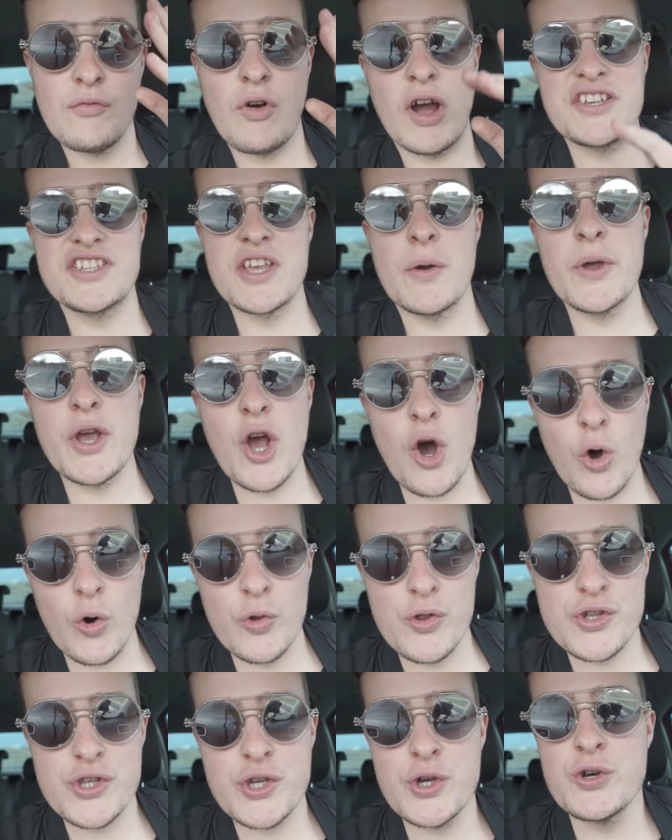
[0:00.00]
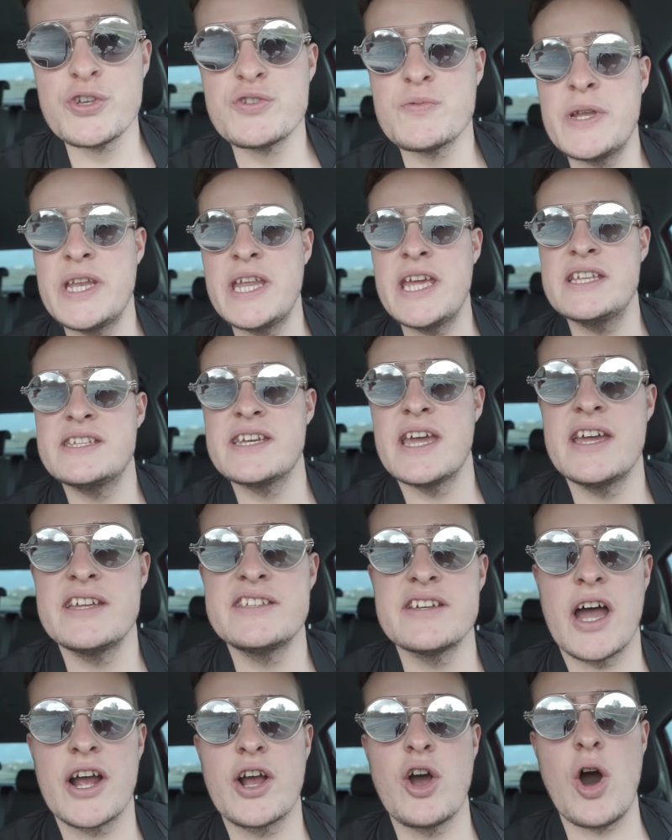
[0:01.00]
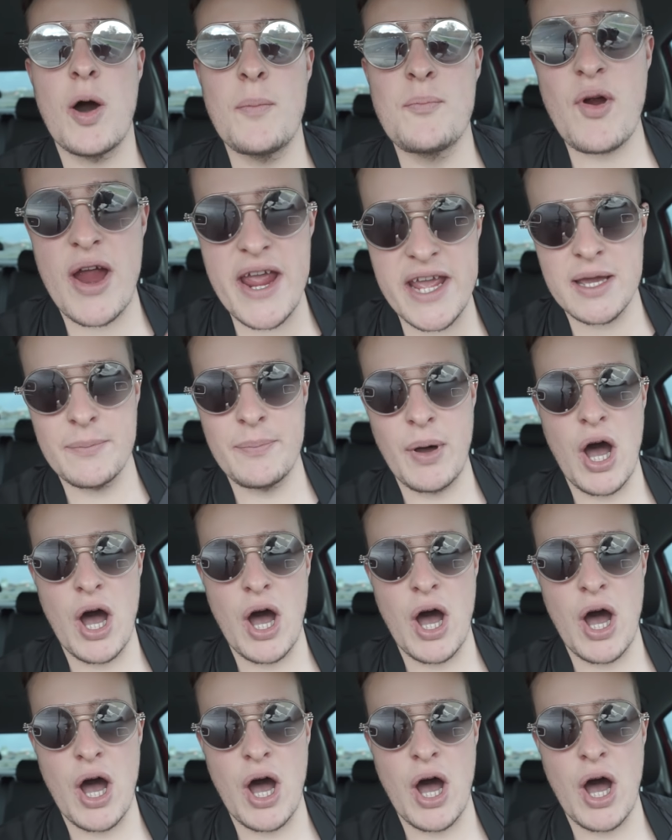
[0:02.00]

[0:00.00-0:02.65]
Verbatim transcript: Right, so we got all the tools we needed. I got a breaker